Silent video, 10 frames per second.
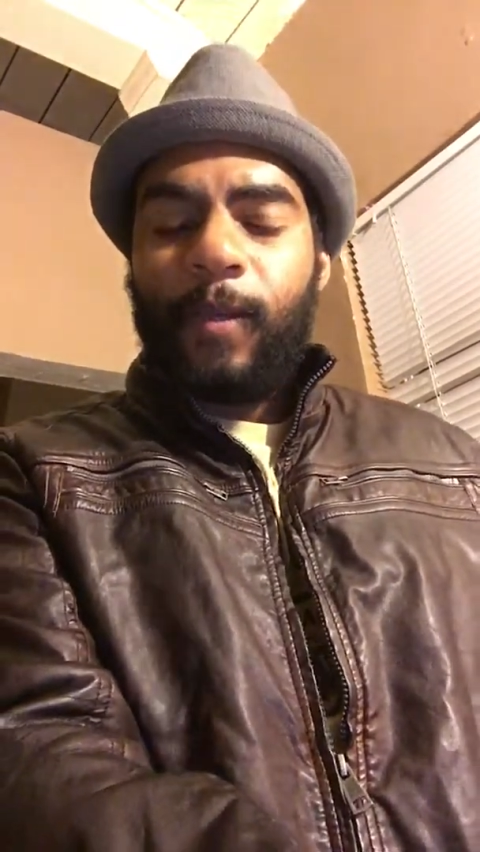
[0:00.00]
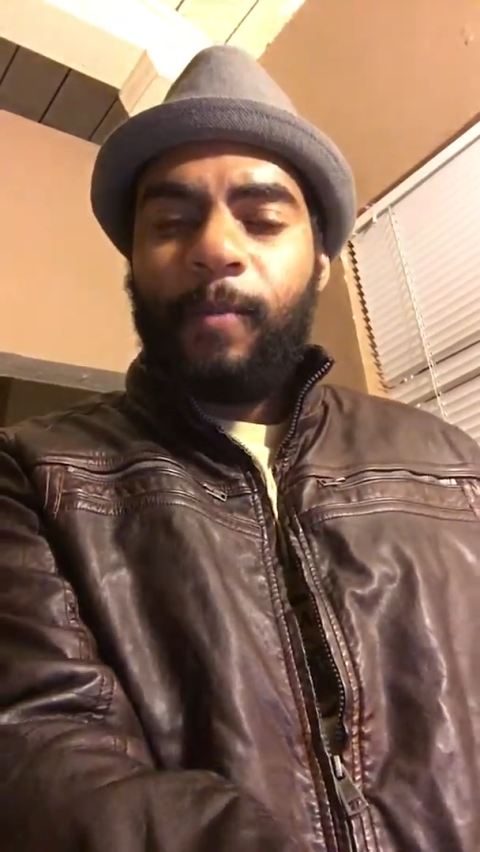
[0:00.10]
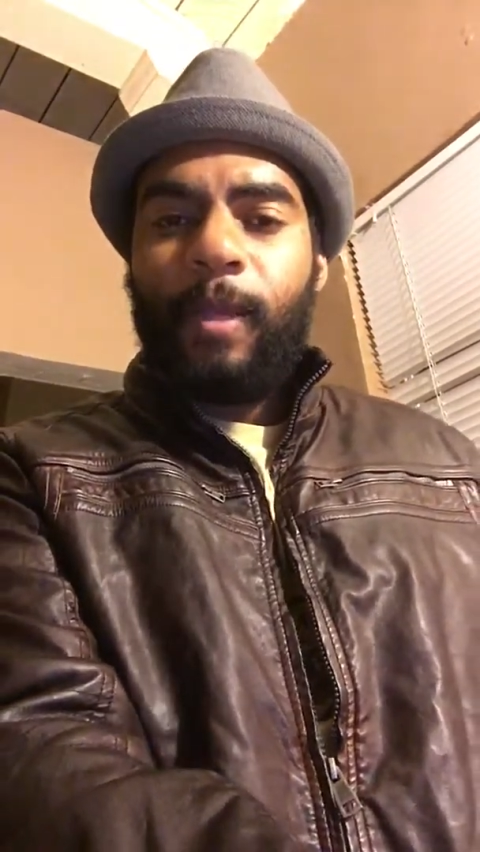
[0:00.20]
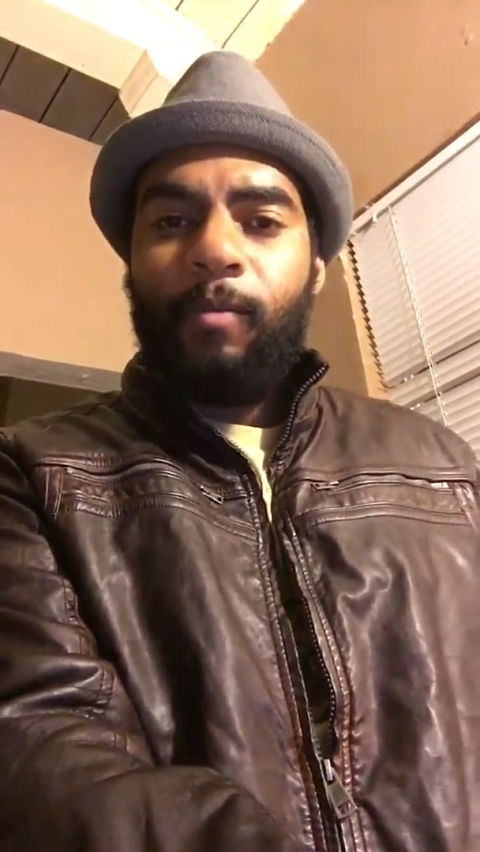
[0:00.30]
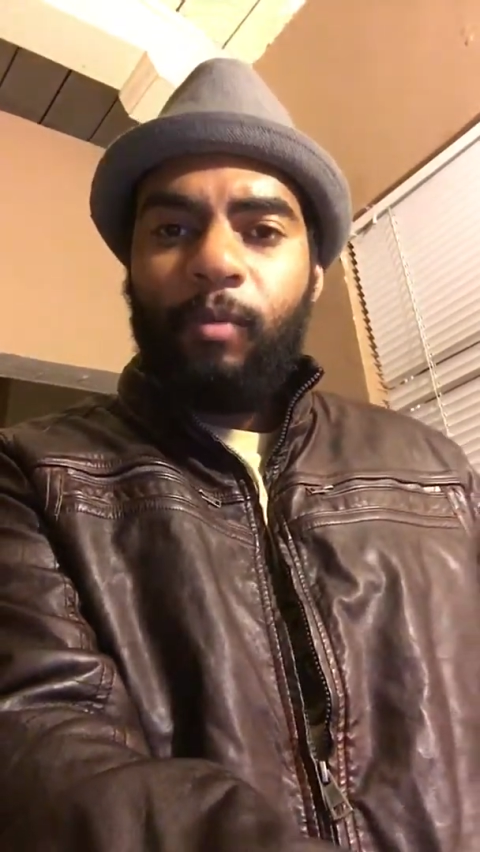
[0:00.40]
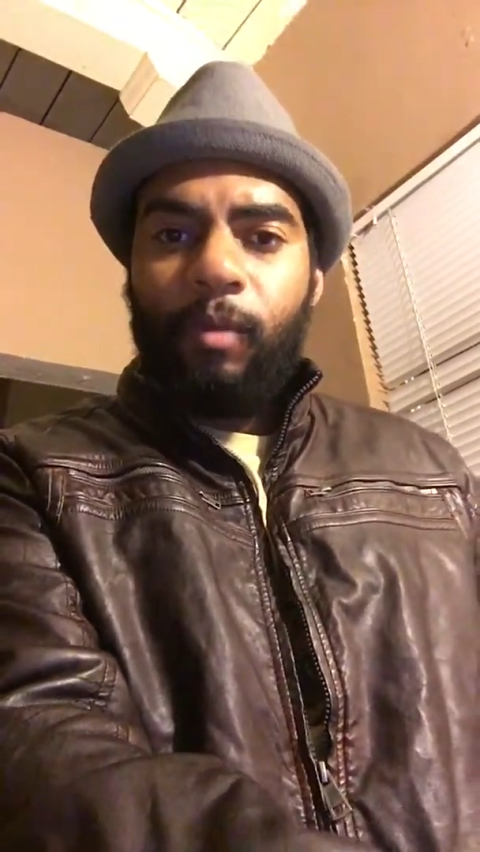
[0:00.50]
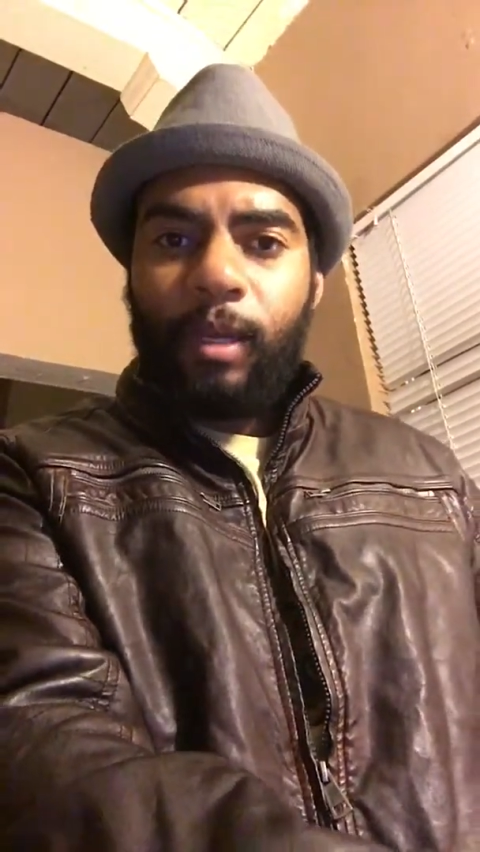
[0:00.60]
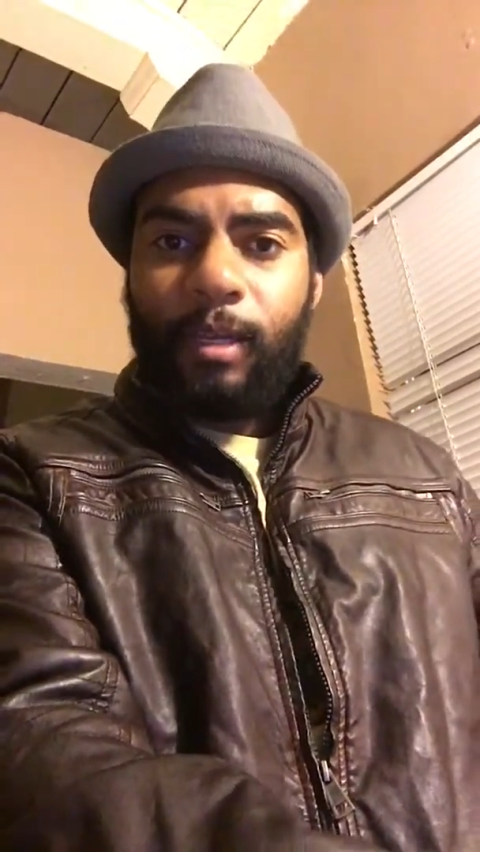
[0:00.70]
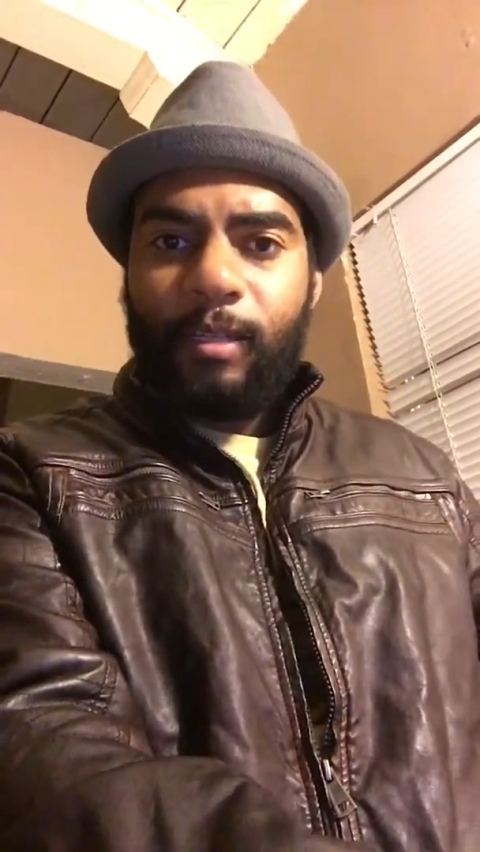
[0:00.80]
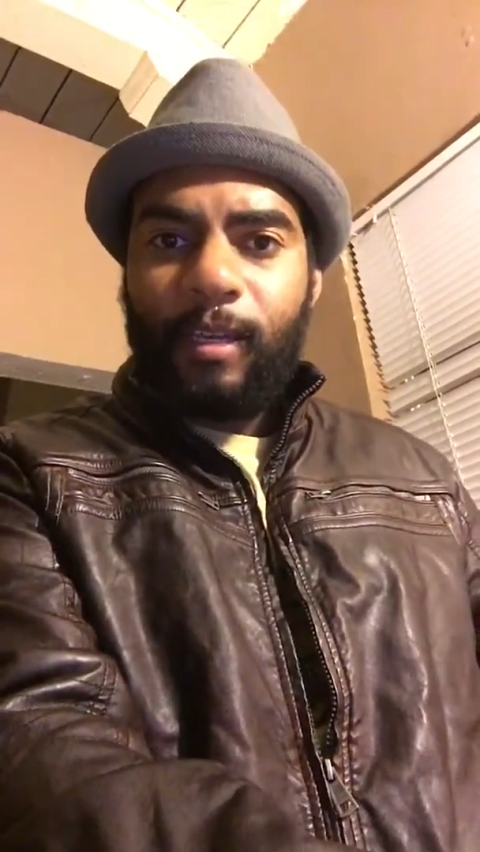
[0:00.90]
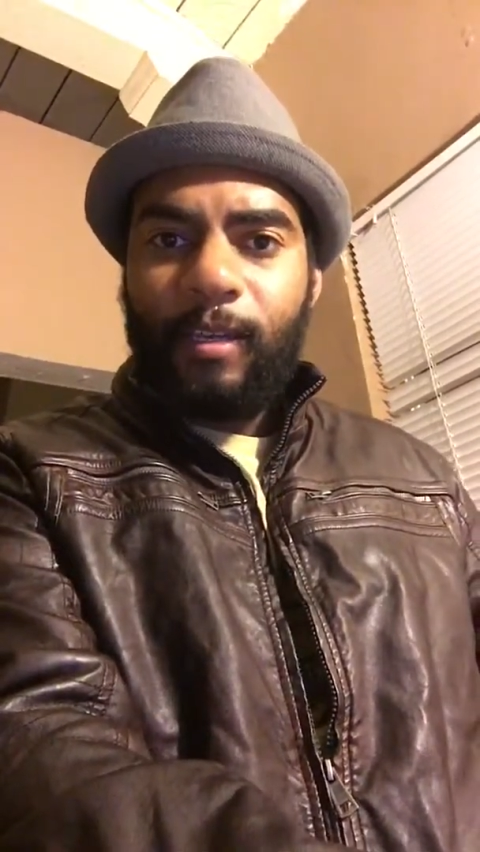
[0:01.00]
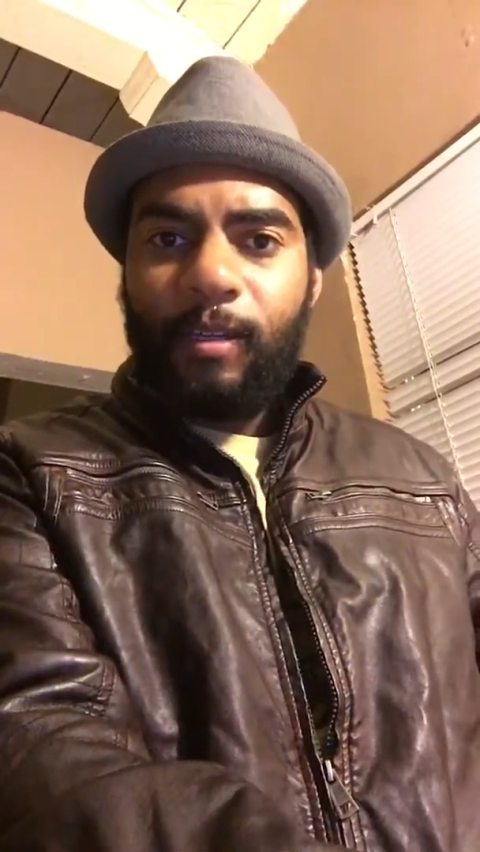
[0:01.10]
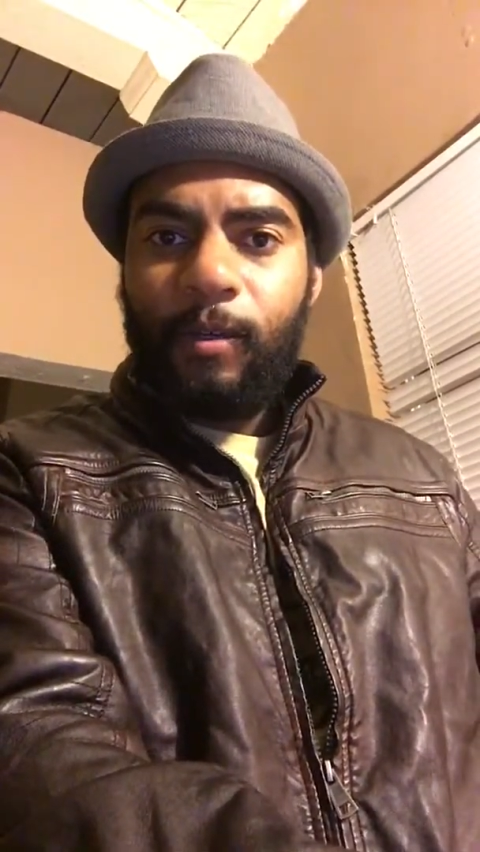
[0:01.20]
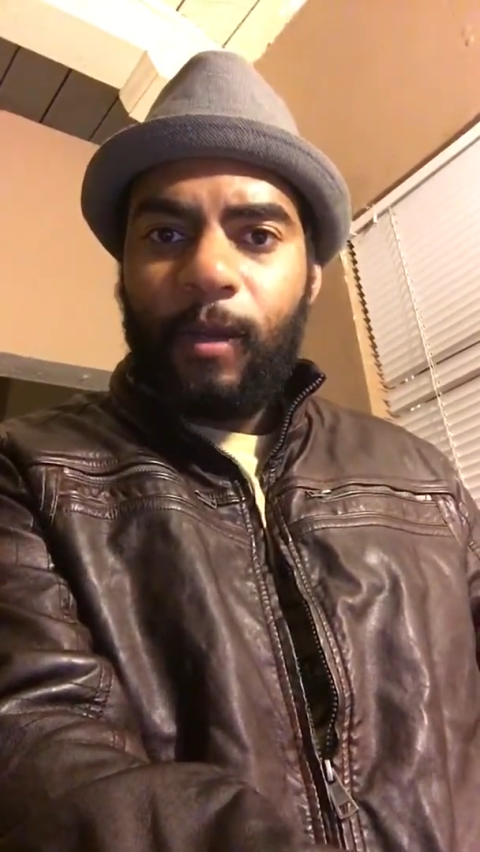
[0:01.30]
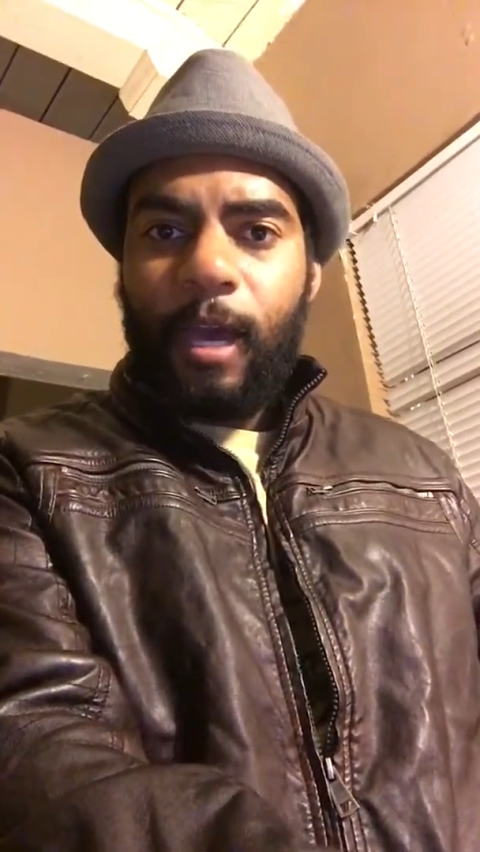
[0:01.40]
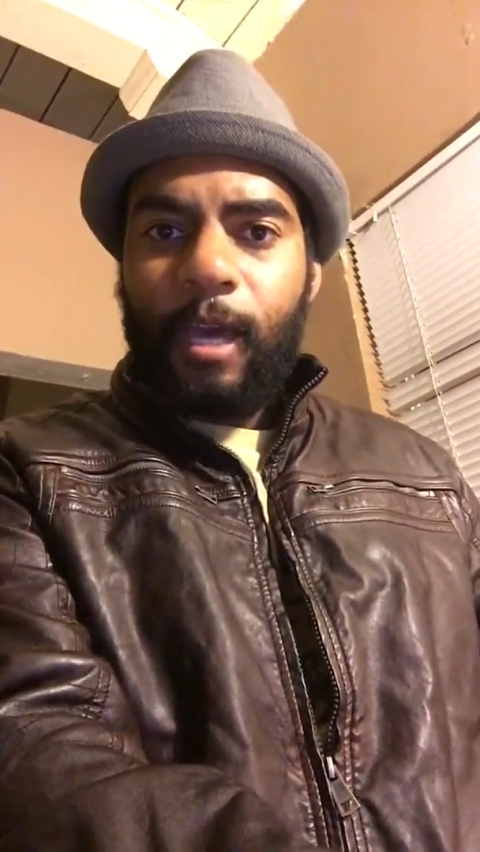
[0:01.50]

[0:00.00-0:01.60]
something we want to continue